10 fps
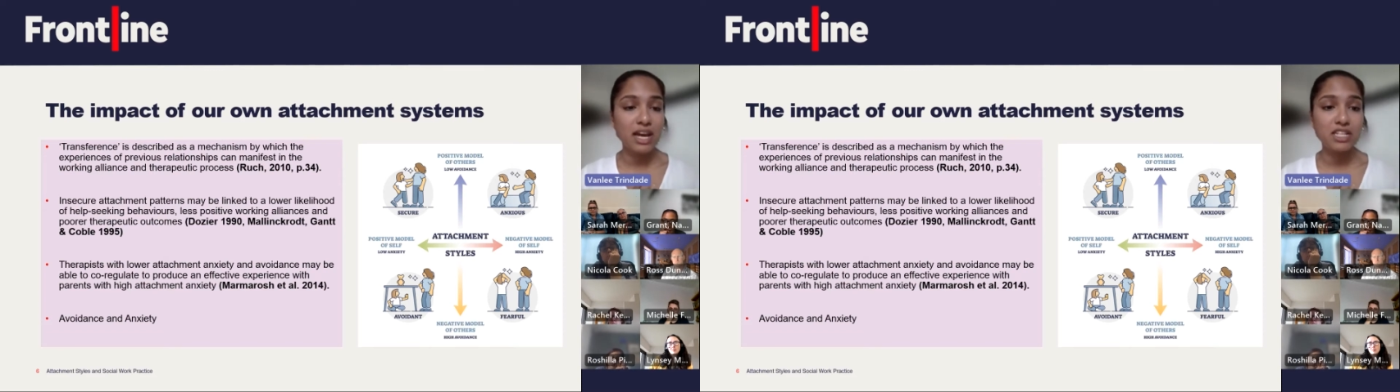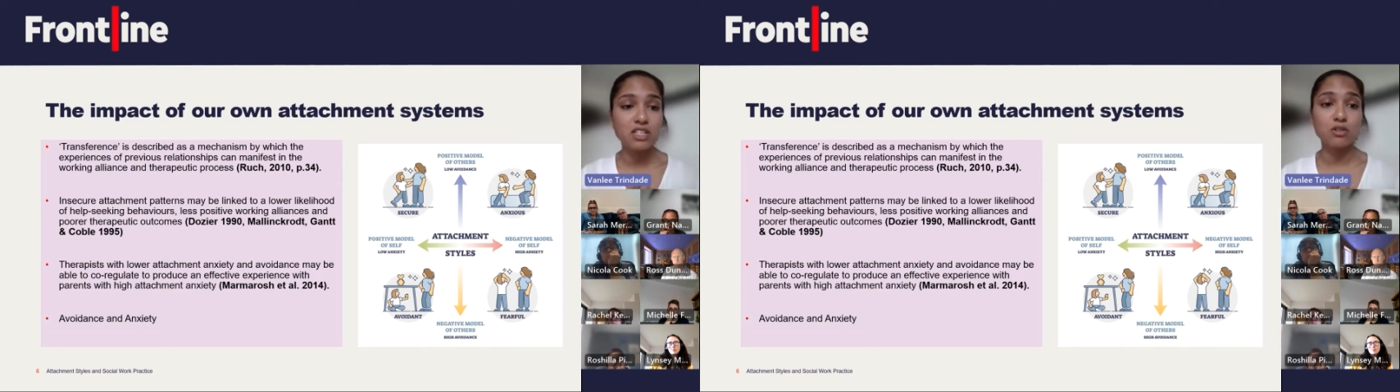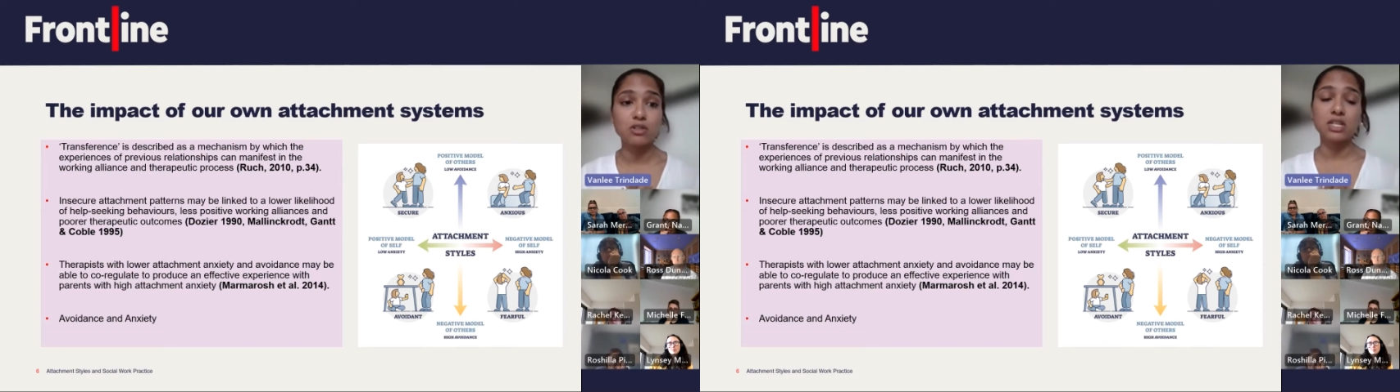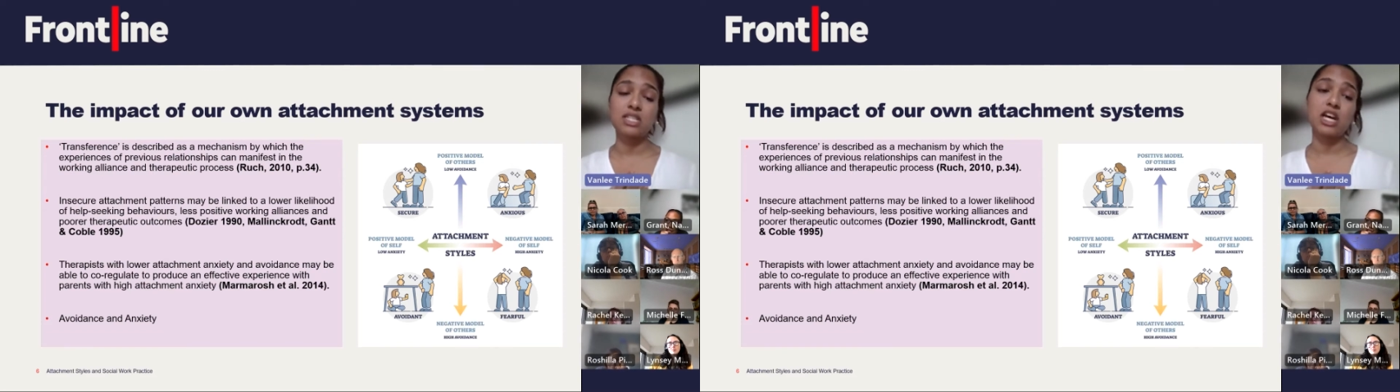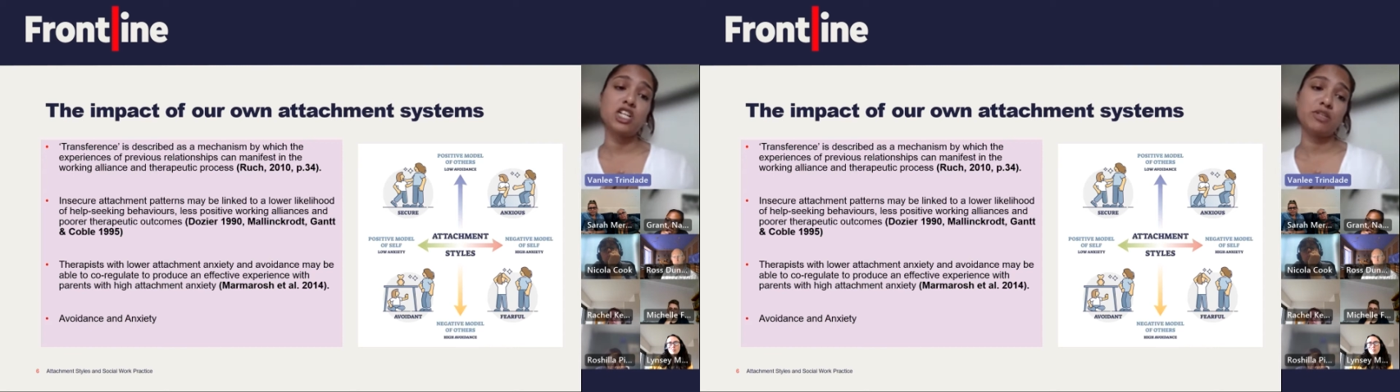adult
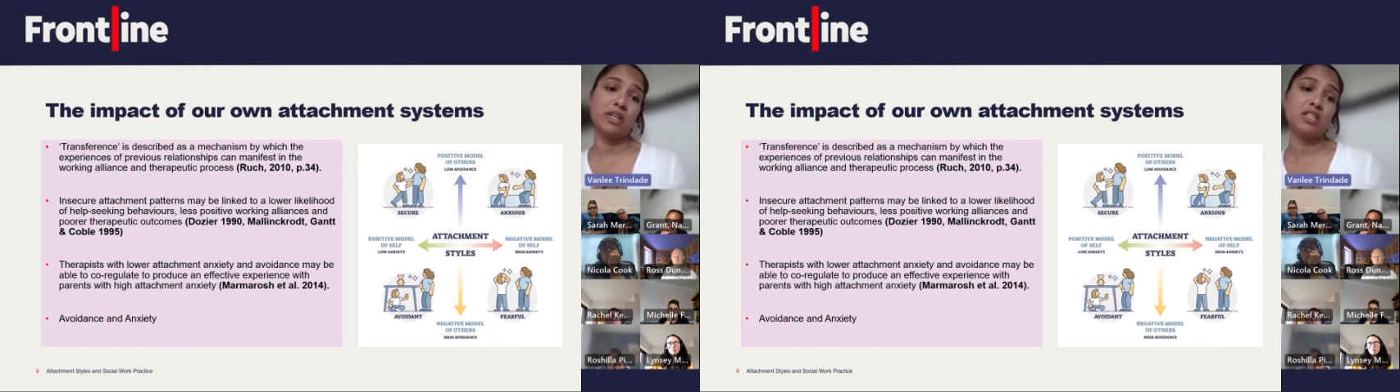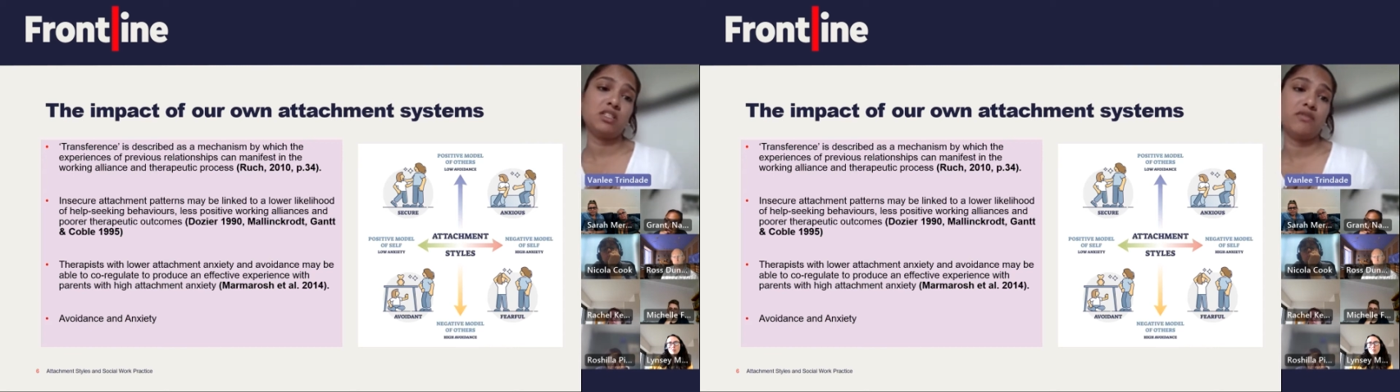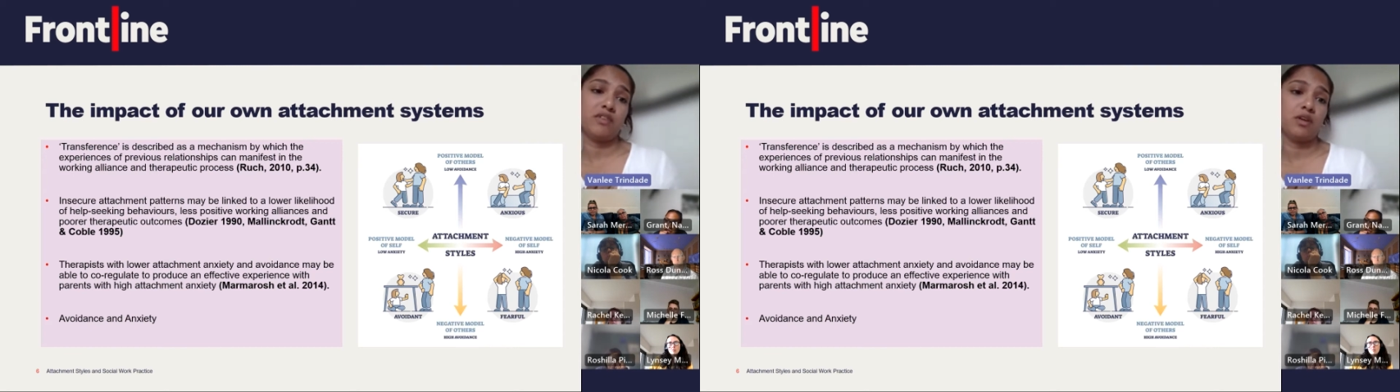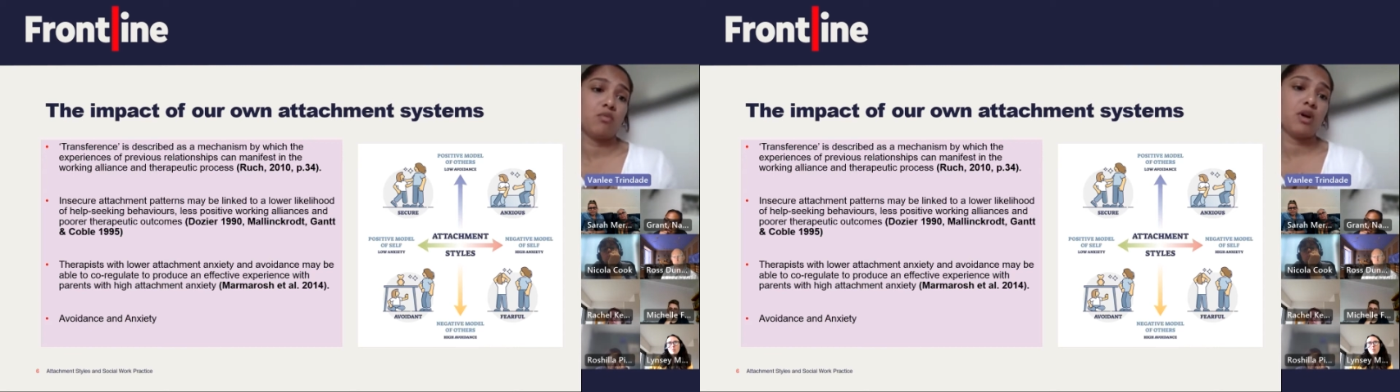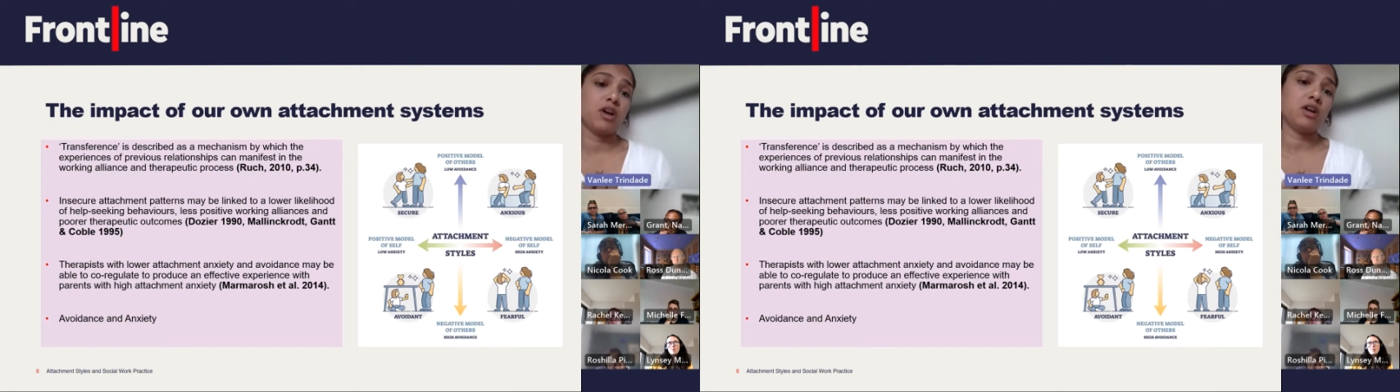attachment interview